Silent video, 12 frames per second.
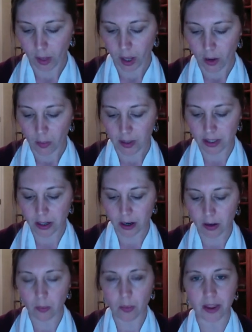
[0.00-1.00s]
We
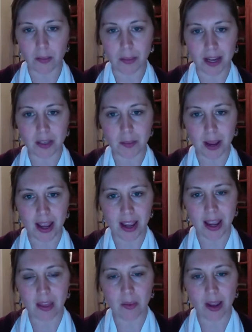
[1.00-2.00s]
start with the base pay
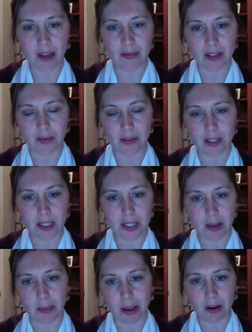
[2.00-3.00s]
and then we have different
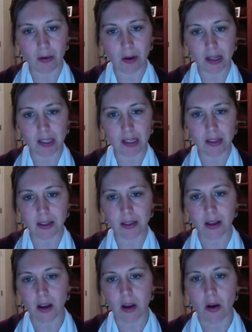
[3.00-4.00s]
step increases,
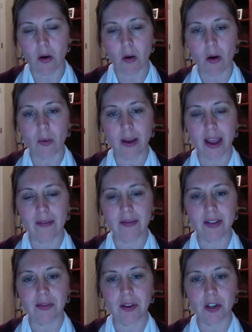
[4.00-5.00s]
or we have
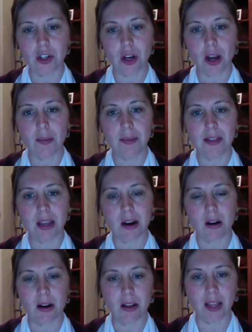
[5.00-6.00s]
different jobs that
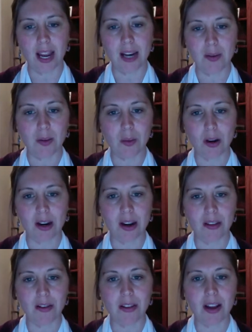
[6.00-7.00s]
are in line with one
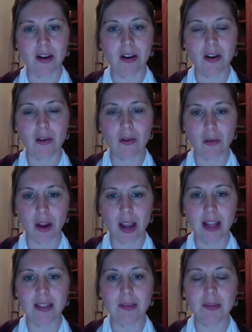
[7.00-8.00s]
another that can
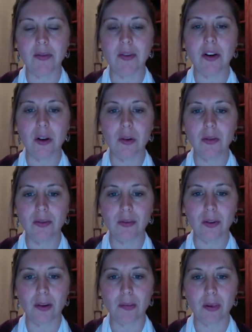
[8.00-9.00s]
create some different goals
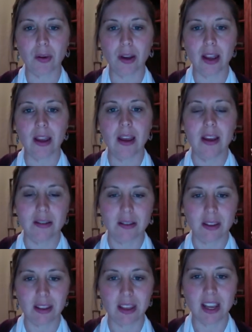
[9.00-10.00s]
for an employee so
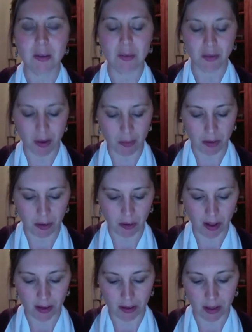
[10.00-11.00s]
that they can move up
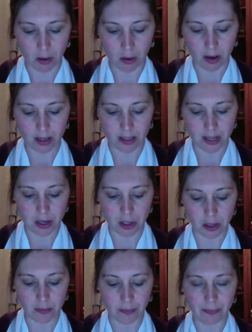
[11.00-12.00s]
throughout the
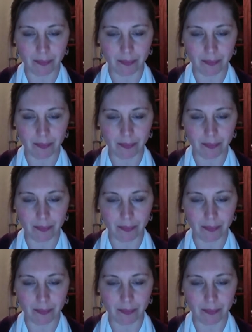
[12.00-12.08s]
organization.